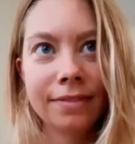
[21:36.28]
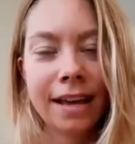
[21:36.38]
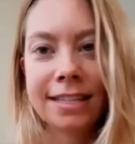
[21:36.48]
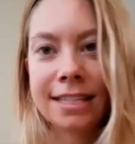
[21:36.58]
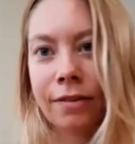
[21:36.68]

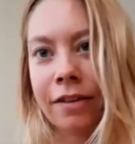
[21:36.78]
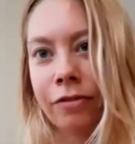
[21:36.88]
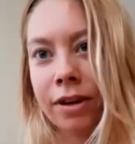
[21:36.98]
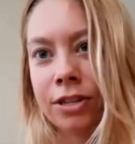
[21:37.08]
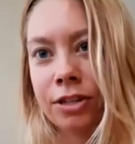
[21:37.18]
And so I
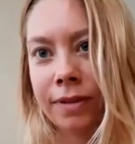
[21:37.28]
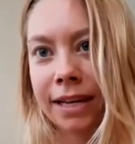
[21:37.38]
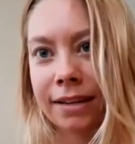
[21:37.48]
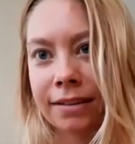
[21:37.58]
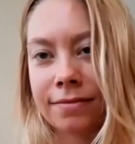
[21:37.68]
avoid doing
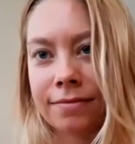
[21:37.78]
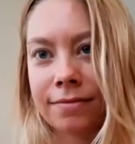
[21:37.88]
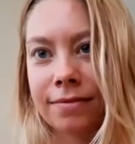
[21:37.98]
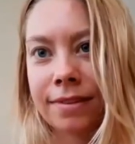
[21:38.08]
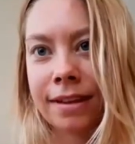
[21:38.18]
it
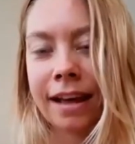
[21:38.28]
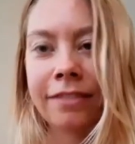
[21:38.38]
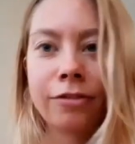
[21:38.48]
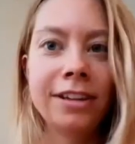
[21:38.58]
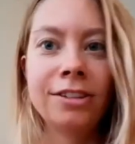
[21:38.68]
and I
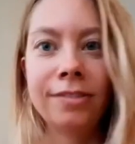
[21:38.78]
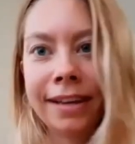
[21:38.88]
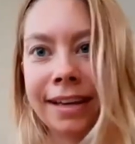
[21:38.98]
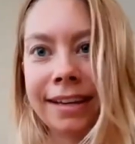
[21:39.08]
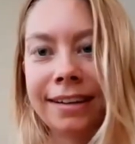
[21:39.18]
avoid doing
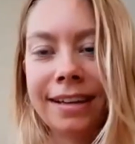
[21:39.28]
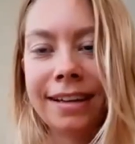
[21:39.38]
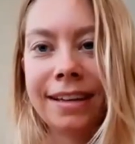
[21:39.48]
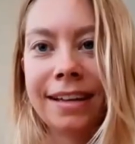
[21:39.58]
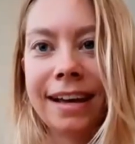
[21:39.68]
it.
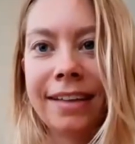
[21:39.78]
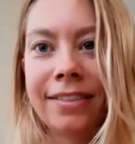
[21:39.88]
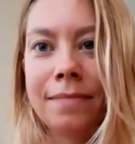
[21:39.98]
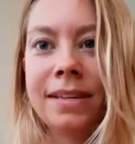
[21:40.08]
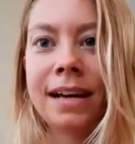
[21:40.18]
And then
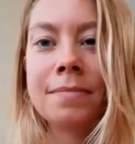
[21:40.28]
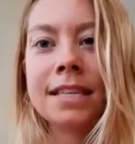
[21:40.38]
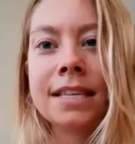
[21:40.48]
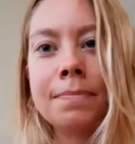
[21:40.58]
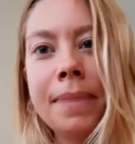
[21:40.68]
it
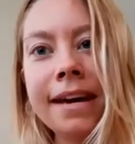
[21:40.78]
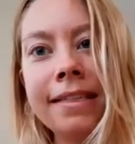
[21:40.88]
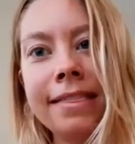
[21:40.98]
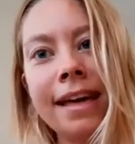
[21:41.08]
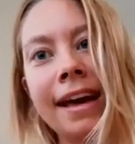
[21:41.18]
becomes this
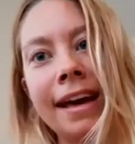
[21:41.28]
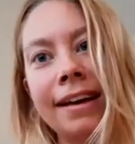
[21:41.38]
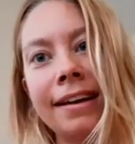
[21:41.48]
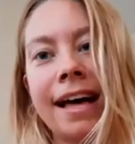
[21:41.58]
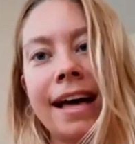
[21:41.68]
big
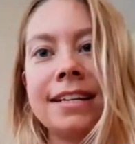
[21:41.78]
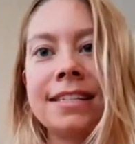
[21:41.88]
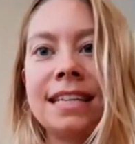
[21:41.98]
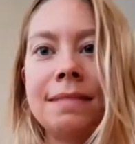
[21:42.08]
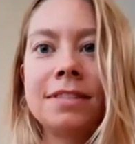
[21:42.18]
thing that just
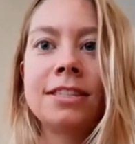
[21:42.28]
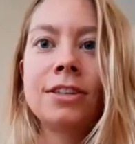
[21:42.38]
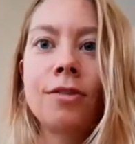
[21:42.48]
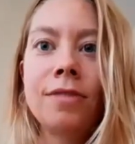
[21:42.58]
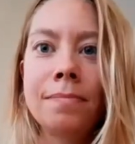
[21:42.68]
seems
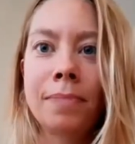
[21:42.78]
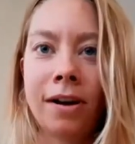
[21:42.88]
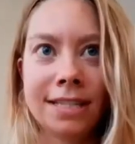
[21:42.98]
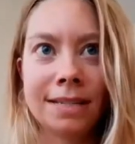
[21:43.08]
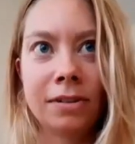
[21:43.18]
so
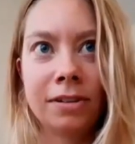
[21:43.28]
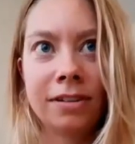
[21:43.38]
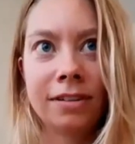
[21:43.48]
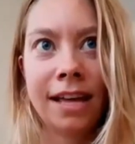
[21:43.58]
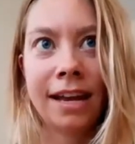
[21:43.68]

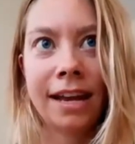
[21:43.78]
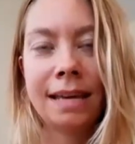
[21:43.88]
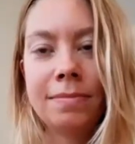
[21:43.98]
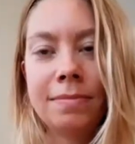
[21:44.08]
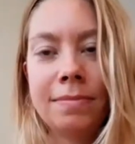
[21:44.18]
impossible. And I
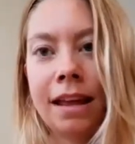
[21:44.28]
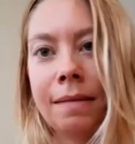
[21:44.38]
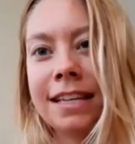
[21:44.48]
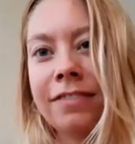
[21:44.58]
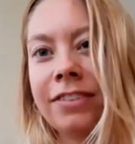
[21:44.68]
keep telling
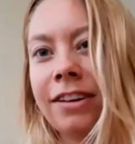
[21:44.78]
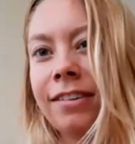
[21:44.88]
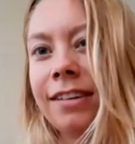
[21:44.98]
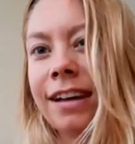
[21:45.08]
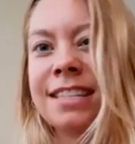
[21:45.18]
myself,
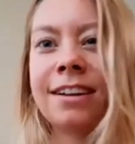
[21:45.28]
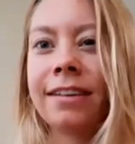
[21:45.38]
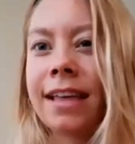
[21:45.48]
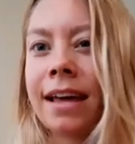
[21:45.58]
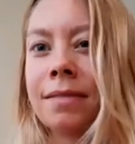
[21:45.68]
oh, it's
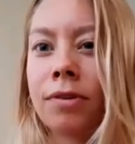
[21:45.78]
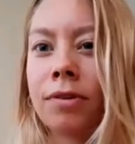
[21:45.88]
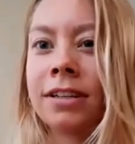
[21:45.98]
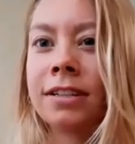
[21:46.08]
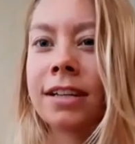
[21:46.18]
not that
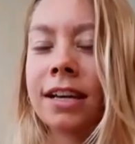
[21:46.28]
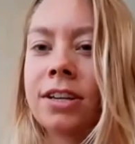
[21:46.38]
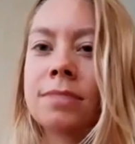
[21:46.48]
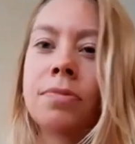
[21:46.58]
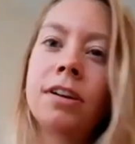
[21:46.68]
important. I can
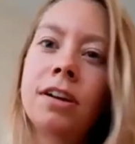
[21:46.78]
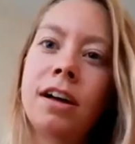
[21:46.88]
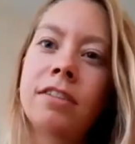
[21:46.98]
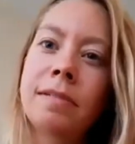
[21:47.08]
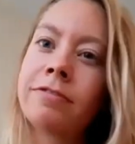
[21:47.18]
just put it
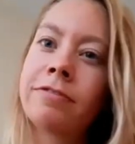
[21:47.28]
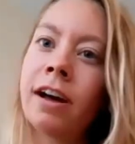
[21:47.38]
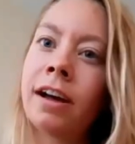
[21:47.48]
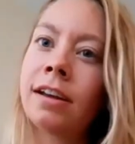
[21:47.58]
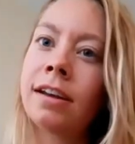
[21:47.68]
off. I'll be
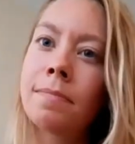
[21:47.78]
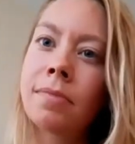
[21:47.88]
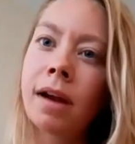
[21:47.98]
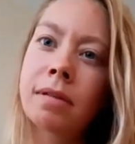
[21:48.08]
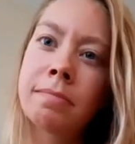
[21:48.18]
fine. I
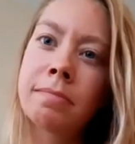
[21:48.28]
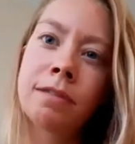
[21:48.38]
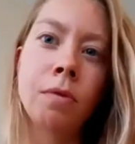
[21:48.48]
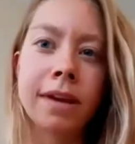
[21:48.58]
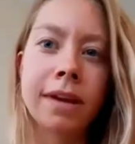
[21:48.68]
probably
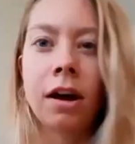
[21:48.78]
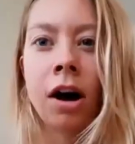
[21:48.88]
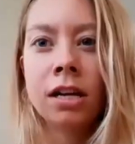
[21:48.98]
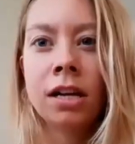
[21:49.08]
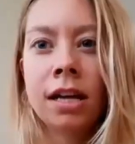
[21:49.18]
won't get
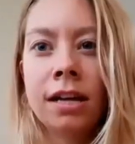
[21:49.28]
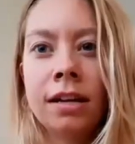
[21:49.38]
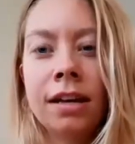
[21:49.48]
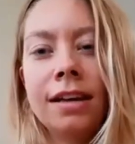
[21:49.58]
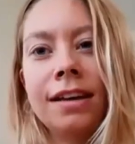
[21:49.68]

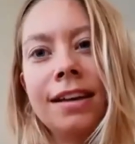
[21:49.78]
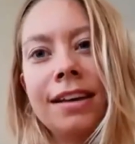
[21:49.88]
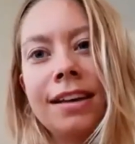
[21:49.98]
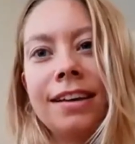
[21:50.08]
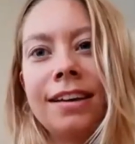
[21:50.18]
audited.
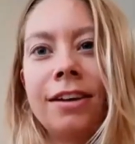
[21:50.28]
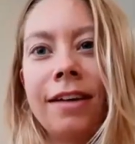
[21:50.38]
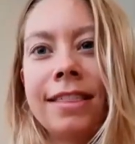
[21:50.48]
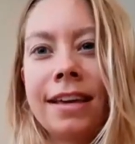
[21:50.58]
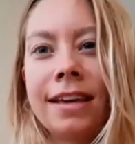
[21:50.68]
You know, I
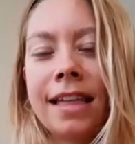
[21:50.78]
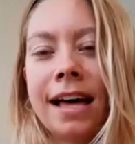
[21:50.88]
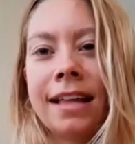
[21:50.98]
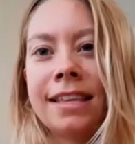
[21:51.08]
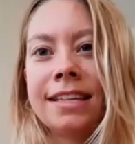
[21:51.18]
think that
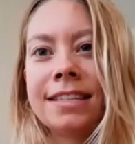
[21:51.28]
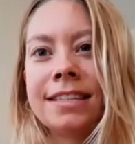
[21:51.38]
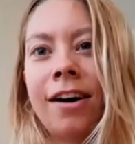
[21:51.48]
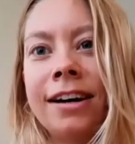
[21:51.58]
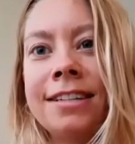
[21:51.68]
these
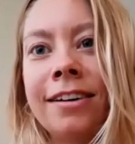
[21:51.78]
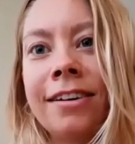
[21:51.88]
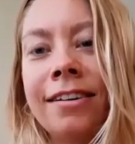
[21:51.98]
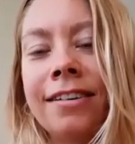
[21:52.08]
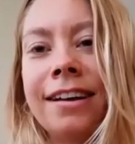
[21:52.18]
odds are